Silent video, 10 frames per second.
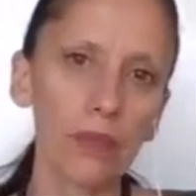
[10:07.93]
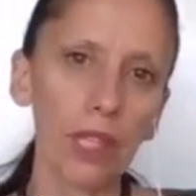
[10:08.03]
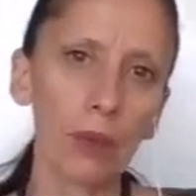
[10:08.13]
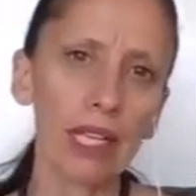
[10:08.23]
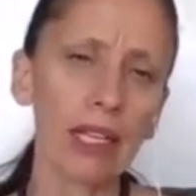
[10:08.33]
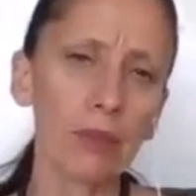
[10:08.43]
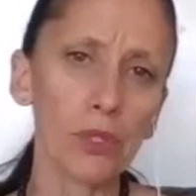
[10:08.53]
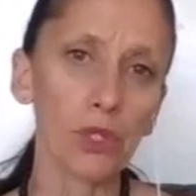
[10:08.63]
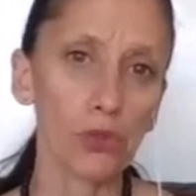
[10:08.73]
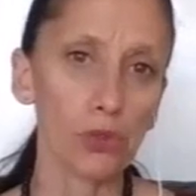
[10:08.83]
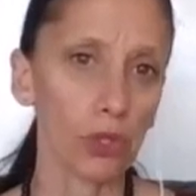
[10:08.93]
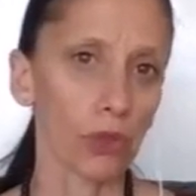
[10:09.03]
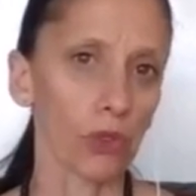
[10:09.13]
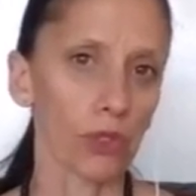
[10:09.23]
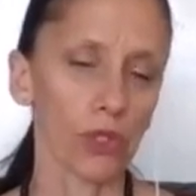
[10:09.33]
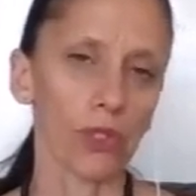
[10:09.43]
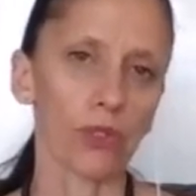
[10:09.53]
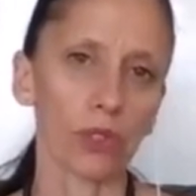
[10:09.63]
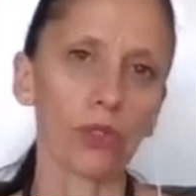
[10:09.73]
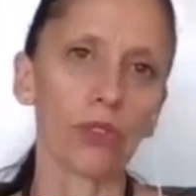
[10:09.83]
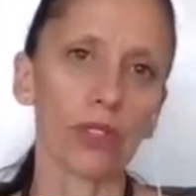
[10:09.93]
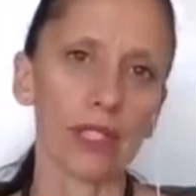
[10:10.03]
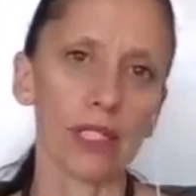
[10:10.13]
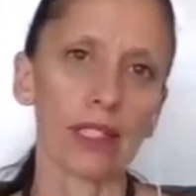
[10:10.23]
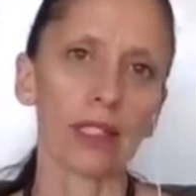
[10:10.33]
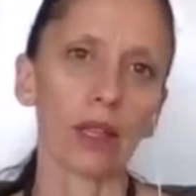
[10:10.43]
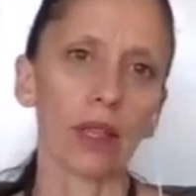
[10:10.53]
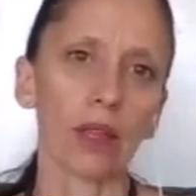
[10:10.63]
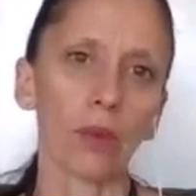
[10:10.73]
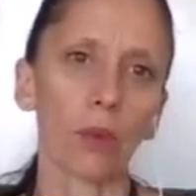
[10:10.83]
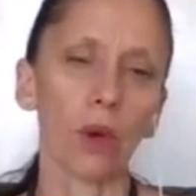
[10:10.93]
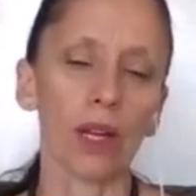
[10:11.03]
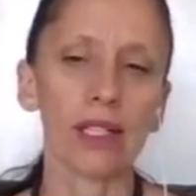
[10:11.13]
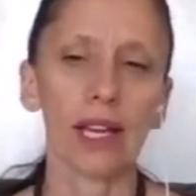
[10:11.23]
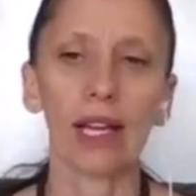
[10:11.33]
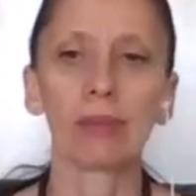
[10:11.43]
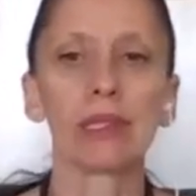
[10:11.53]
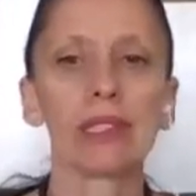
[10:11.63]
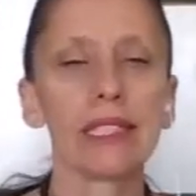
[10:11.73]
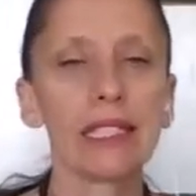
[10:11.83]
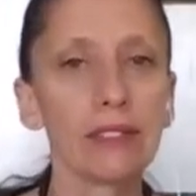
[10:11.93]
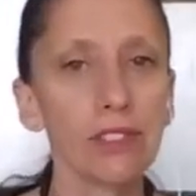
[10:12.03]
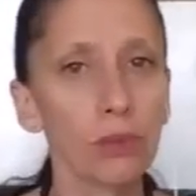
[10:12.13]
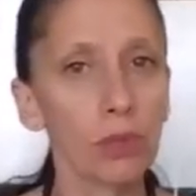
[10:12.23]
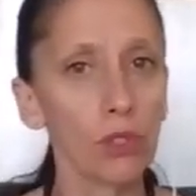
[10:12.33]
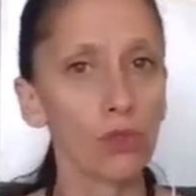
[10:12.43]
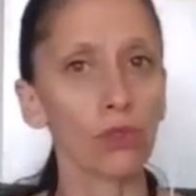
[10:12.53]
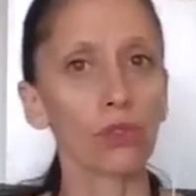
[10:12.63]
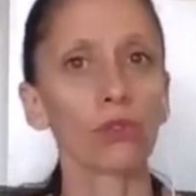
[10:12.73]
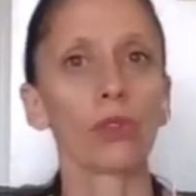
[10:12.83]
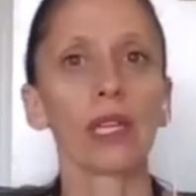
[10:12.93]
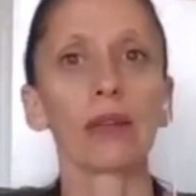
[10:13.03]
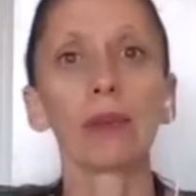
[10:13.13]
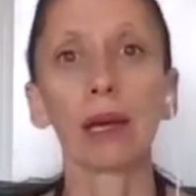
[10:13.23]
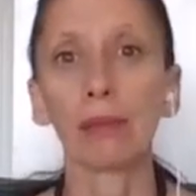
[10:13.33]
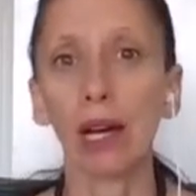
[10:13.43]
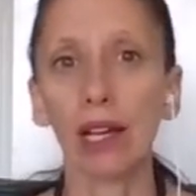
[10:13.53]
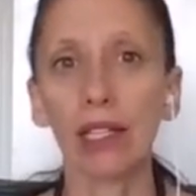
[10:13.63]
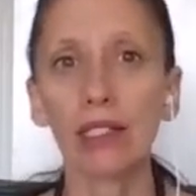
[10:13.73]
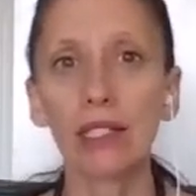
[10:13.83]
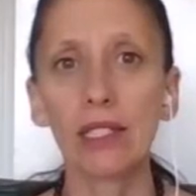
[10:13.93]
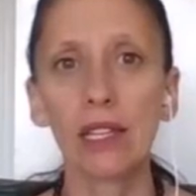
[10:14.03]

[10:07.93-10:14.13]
when it comes to truth, there's truth as in what I believe to be true in my mind,